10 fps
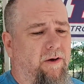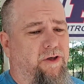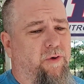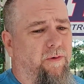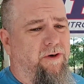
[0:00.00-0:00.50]

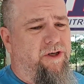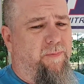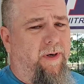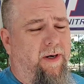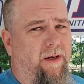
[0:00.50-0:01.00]
shorter
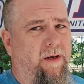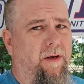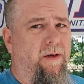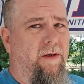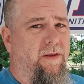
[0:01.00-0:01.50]
spring
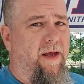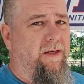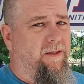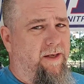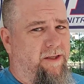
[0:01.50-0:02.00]
that
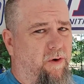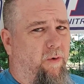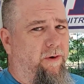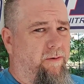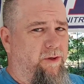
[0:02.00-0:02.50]
has less coil,